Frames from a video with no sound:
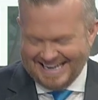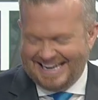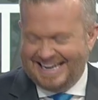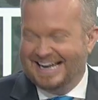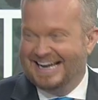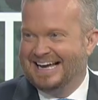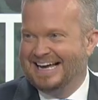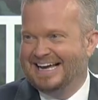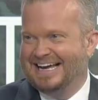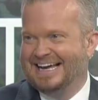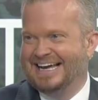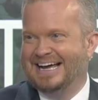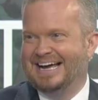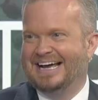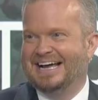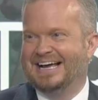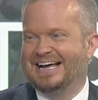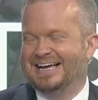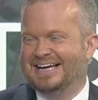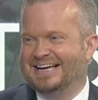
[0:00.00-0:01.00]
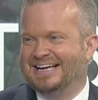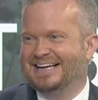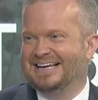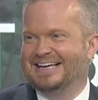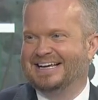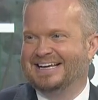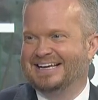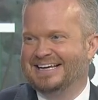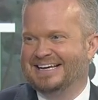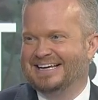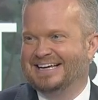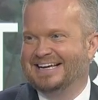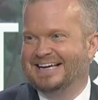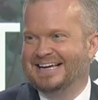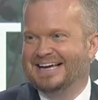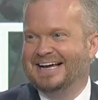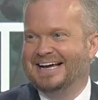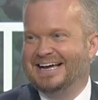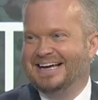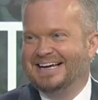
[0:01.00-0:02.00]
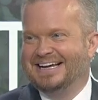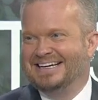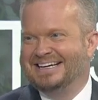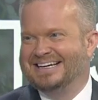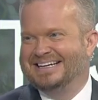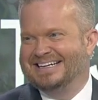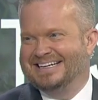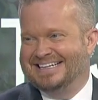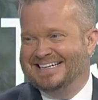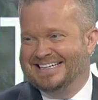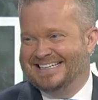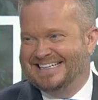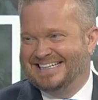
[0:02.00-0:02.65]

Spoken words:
(not speaking)